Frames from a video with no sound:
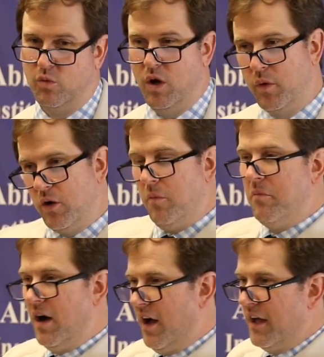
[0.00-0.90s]
Well, we don't
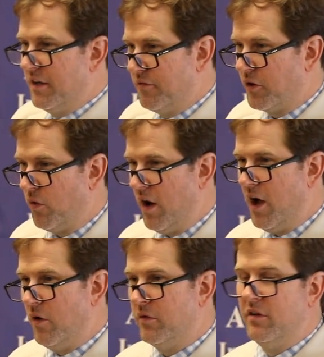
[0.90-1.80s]
mind if the
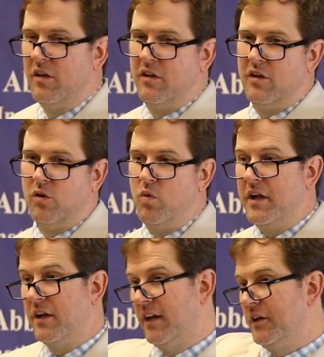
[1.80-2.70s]
Crown
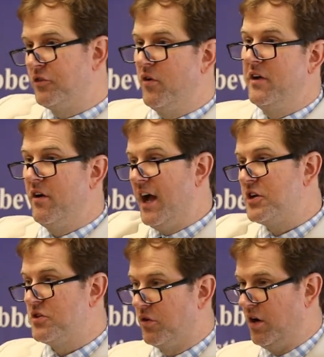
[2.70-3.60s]
regulates our
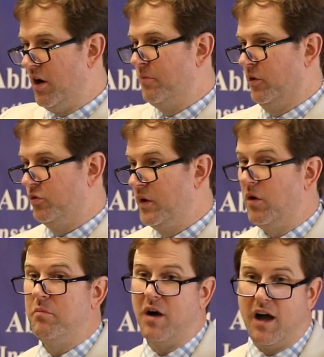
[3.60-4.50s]
international commerce. We
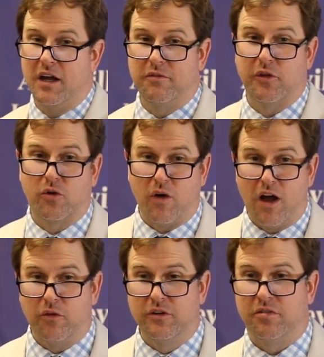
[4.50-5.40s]
don't mind if the
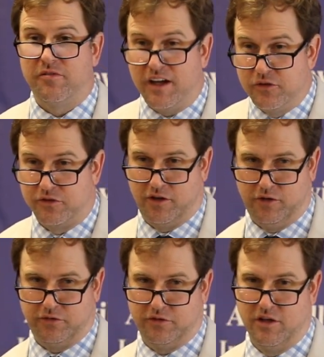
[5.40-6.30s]
Crown defends
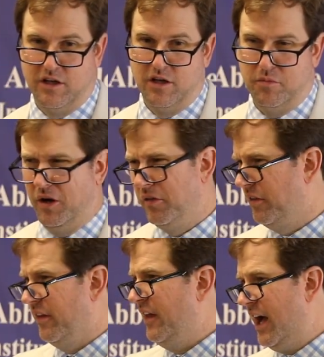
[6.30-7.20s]
us. But
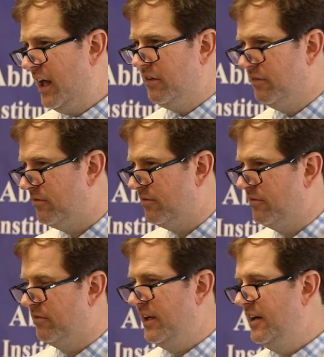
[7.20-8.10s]
other than that,
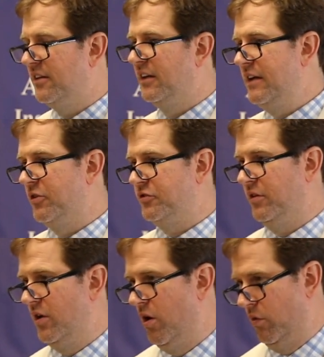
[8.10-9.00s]
they need to leave us
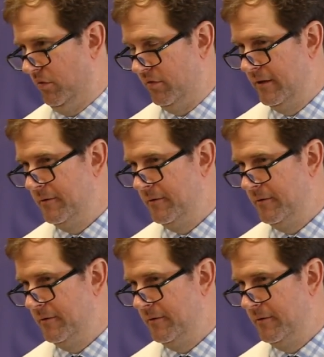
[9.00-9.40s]
alone.